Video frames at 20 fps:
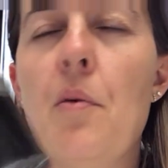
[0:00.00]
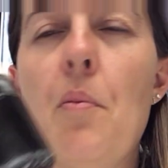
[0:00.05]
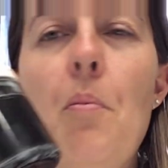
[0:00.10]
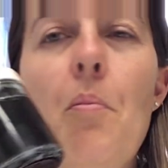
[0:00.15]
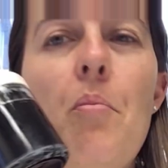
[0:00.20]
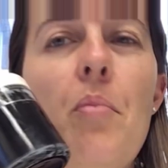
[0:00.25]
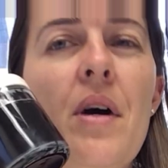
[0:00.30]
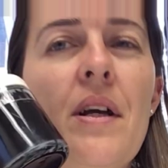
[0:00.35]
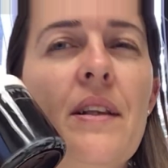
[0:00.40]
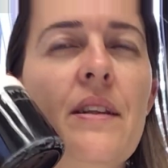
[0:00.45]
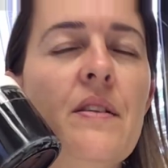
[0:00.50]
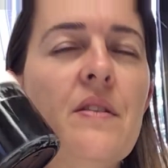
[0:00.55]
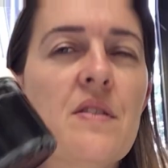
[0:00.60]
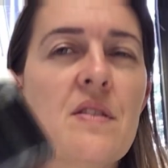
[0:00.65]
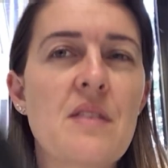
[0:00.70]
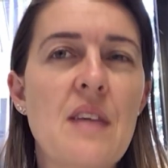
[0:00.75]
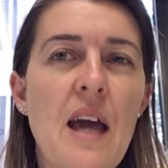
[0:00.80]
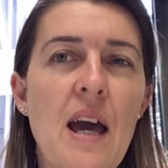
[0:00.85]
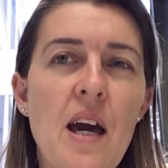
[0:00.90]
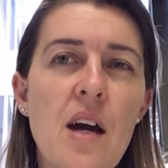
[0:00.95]
but the
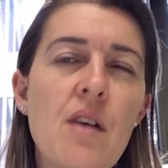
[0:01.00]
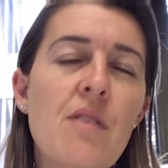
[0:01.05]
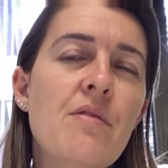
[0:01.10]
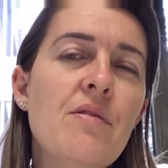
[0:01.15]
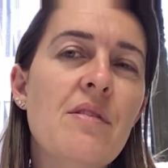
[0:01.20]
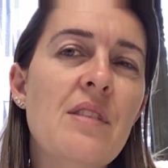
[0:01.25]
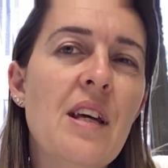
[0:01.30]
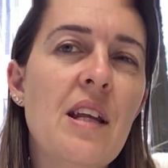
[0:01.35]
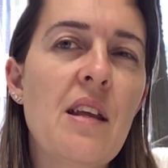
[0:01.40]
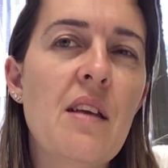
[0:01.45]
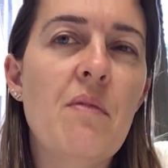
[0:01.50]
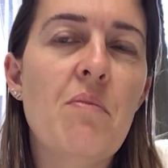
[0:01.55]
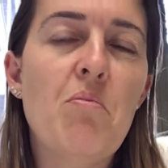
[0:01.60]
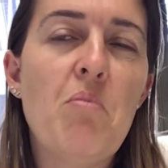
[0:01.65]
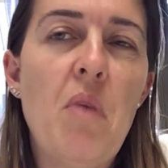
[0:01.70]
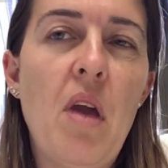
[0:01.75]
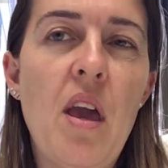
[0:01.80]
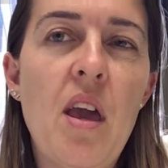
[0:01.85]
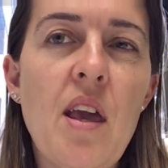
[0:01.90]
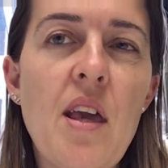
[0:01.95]
sound that it
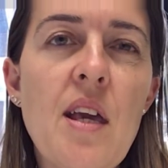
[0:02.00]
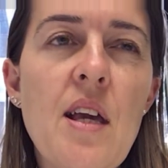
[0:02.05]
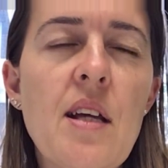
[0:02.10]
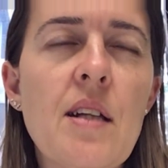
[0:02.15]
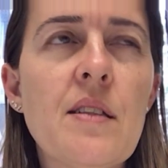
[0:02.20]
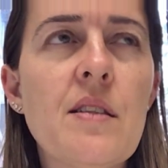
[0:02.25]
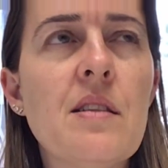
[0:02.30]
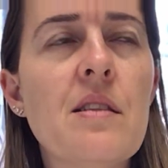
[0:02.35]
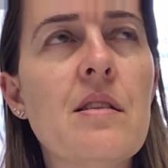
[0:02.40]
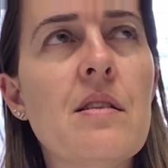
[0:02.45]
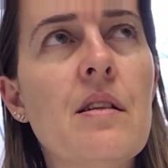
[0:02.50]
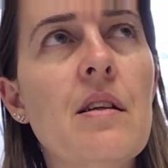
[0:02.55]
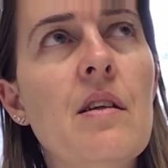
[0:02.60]
makes